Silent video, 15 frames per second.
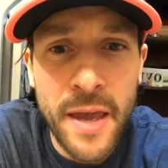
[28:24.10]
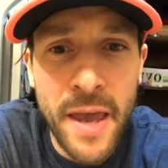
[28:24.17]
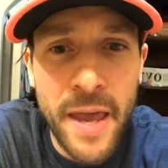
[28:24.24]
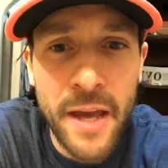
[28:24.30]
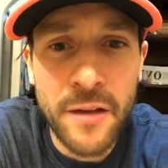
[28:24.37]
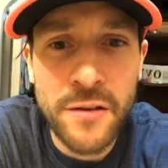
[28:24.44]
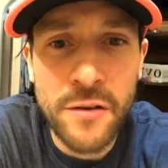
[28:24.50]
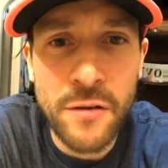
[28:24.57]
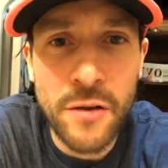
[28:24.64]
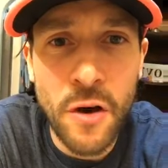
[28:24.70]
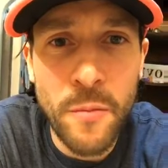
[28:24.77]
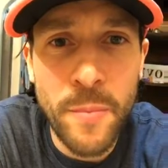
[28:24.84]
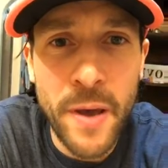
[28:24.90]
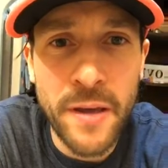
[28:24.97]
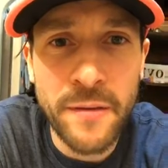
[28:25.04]
Angel
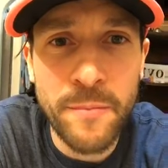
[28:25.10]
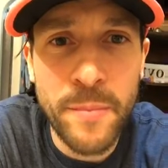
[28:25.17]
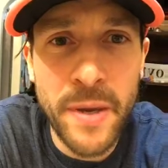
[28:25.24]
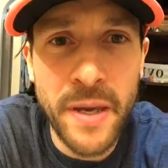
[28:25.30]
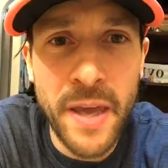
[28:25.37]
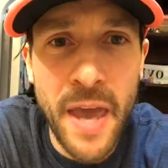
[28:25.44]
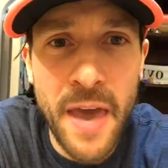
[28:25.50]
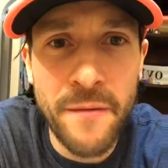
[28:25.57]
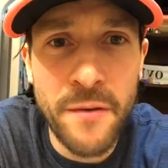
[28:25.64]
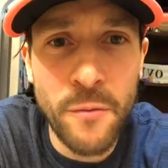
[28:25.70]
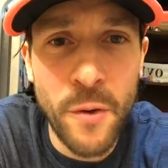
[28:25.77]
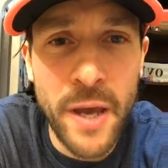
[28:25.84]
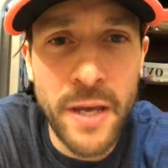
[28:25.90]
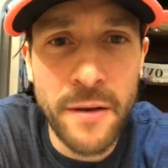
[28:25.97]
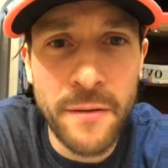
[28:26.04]
Lopez, big
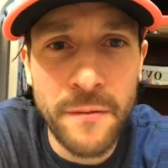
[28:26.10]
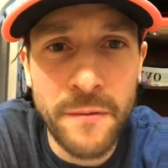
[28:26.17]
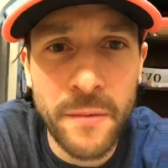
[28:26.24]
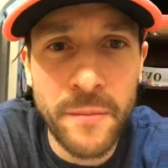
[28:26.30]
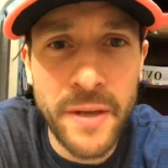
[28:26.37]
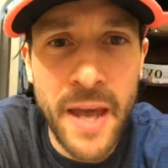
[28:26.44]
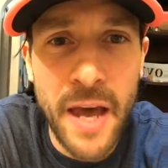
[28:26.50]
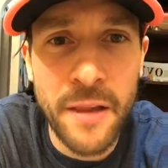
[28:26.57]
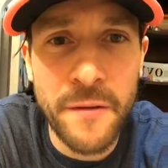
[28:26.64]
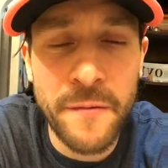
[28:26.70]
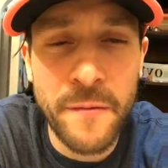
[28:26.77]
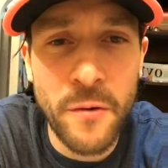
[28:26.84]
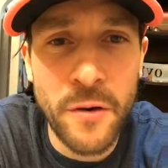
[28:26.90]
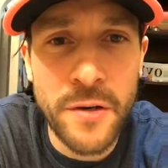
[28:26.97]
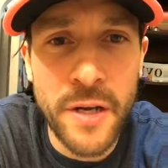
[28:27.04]
heavyweight from
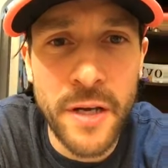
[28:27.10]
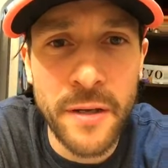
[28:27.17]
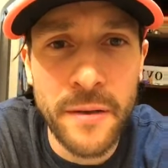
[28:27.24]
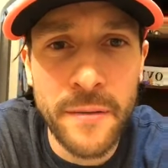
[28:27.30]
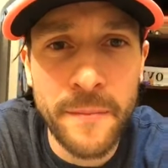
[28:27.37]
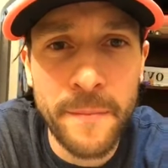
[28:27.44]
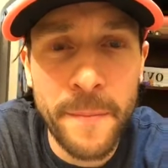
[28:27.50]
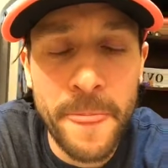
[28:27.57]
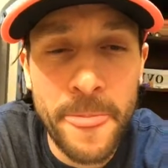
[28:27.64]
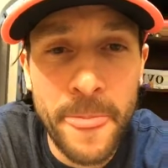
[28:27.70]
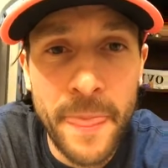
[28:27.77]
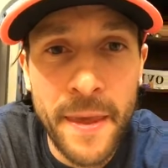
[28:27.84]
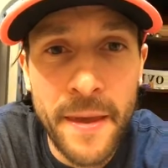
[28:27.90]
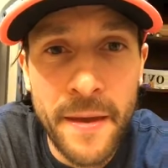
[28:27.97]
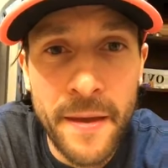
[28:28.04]
California,
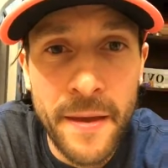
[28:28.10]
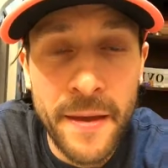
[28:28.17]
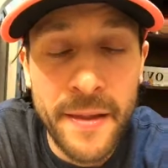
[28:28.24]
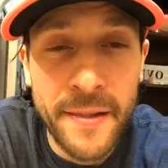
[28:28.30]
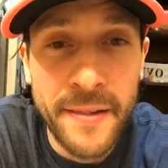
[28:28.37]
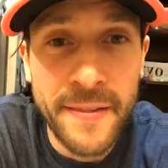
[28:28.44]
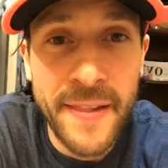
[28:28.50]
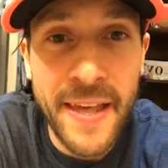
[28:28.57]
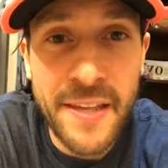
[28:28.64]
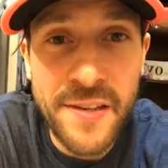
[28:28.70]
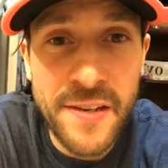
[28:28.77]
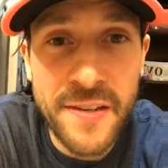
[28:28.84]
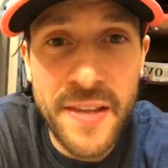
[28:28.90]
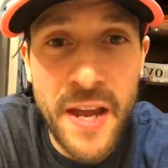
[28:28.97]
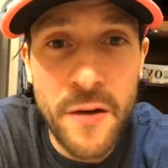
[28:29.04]

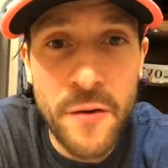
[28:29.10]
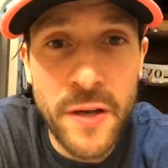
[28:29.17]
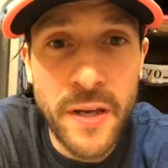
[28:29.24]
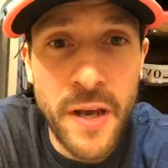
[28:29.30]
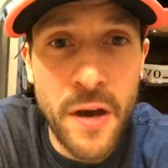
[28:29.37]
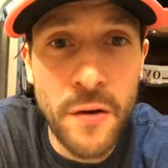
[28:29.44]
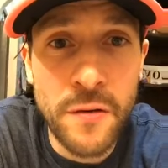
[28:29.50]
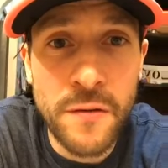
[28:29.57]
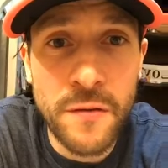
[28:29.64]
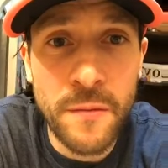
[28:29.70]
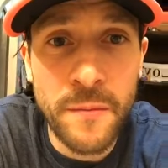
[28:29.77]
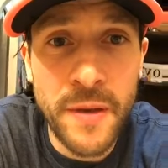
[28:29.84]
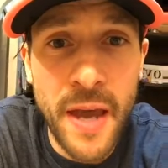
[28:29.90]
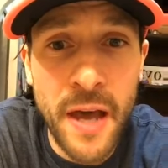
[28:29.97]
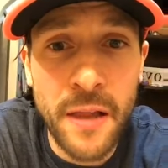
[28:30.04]
legendary coach
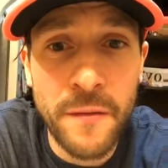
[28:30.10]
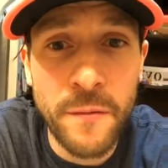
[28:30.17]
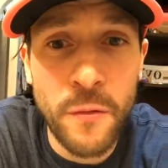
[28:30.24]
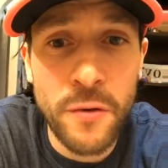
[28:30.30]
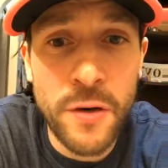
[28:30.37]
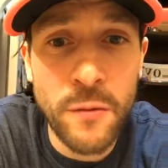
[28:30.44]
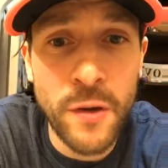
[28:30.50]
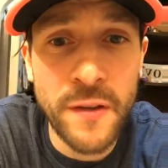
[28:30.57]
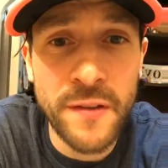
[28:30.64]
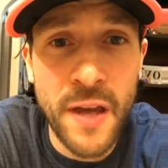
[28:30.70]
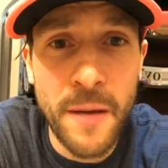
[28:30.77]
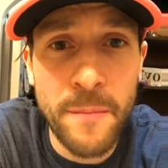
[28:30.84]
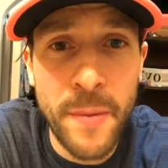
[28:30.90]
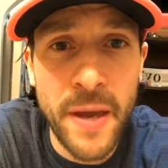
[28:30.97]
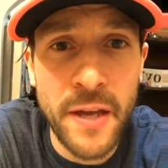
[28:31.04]
from California. What's
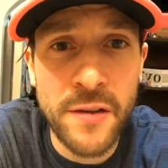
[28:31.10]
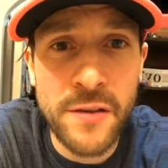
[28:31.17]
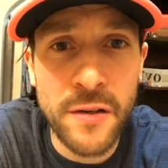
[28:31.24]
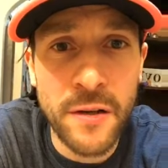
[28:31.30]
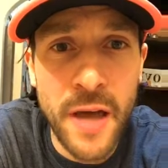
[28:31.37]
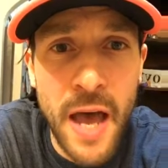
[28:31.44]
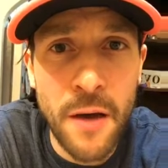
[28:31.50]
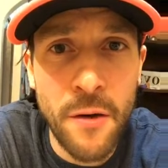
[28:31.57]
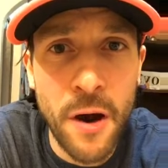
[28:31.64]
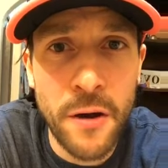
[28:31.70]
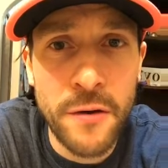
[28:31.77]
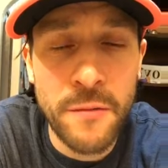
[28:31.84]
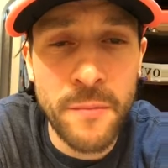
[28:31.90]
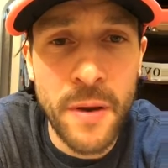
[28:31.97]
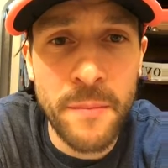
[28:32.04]
up, Angel? How are
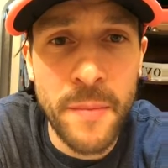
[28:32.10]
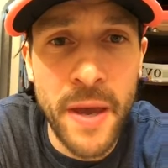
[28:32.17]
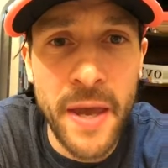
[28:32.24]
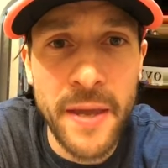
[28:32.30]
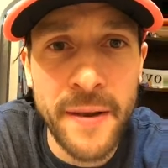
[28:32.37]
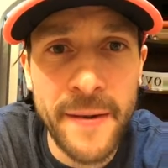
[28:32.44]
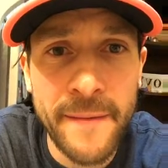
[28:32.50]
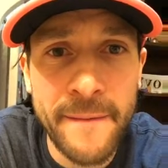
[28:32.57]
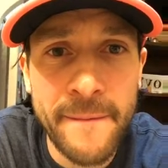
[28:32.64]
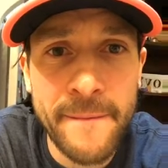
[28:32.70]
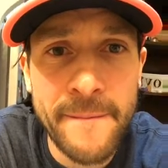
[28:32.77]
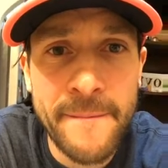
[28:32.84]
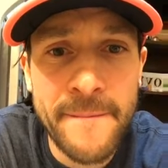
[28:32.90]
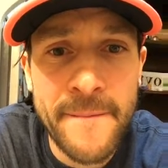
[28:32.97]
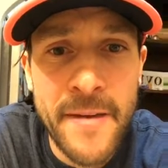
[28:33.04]
you, my man?
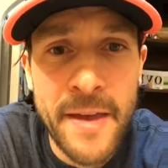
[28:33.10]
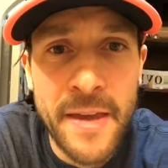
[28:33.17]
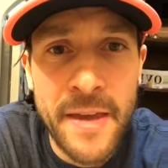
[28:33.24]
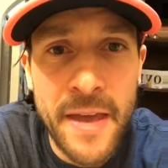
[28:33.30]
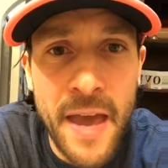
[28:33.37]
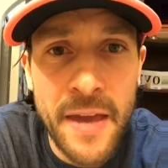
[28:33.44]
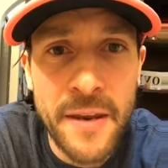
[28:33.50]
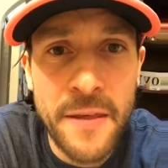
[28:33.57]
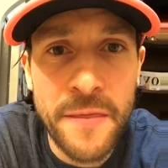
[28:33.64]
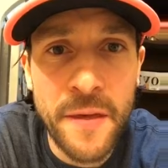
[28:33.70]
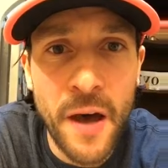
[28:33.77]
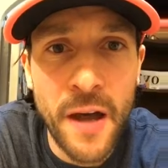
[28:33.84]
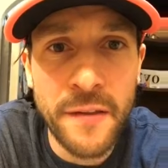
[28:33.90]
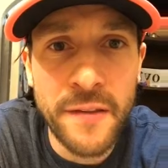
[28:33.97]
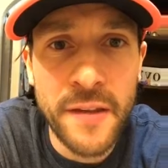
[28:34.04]
Any
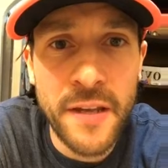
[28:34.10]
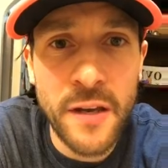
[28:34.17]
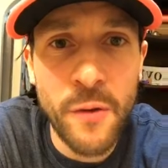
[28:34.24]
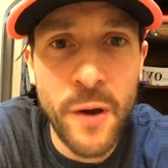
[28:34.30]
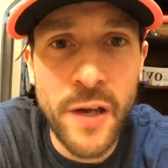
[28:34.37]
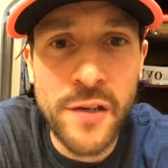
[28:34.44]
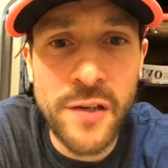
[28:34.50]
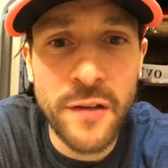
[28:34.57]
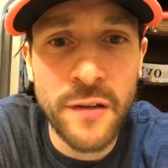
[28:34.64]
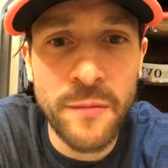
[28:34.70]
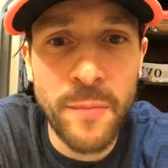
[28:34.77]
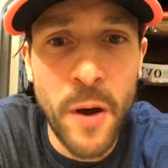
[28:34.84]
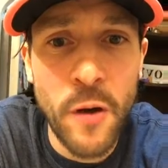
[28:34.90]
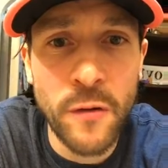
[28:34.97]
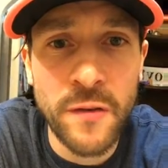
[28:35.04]
thoughts, any questions?
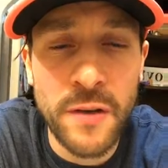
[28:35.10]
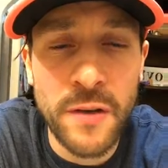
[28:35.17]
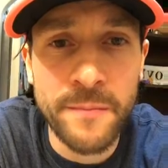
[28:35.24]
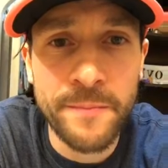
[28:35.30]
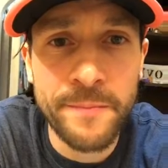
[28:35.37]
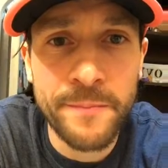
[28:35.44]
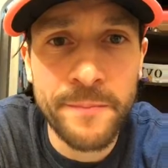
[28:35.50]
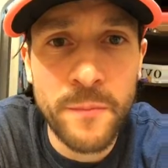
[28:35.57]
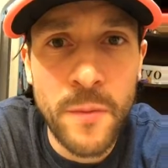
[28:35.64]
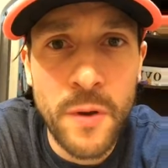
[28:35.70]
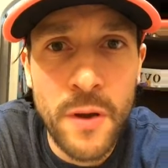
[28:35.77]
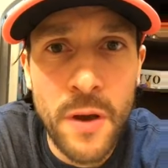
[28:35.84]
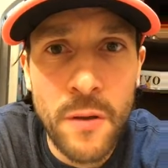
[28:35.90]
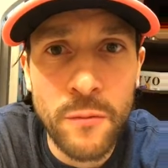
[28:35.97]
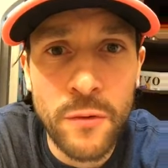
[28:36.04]
Post them.
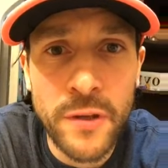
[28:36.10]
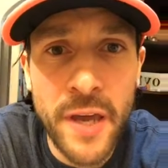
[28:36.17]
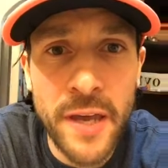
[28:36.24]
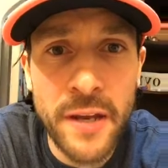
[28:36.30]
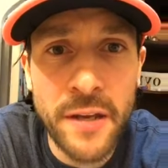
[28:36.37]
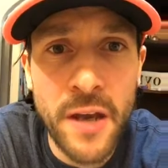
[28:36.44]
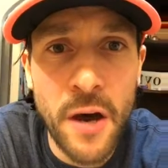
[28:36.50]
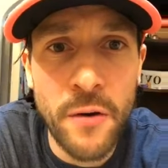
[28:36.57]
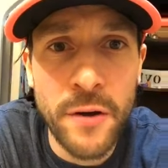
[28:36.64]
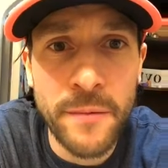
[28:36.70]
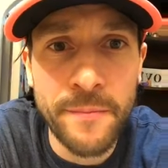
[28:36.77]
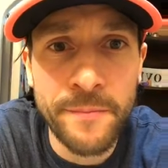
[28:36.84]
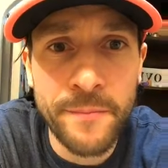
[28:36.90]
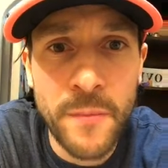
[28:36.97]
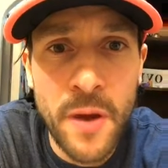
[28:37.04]
We'll get it going.
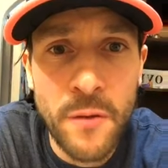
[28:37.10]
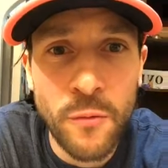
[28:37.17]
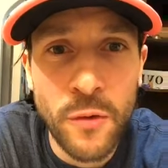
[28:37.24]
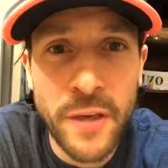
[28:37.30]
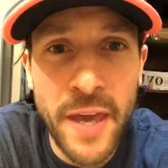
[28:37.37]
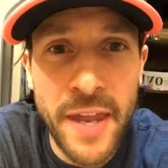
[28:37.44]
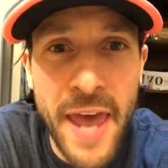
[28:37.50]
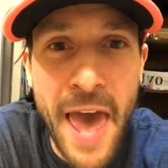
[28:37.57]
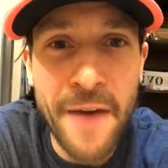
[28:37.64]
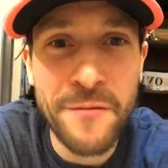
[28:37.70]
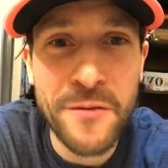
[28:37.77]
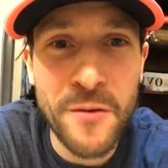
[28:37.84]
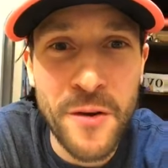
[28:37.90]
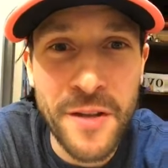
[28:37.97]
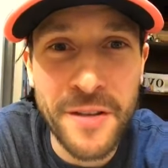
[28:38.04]
We'll get
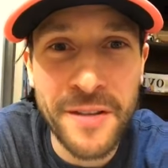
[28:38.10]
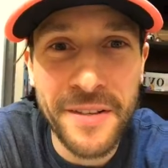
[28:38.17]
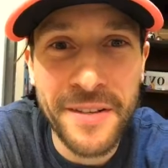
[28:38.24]
after it.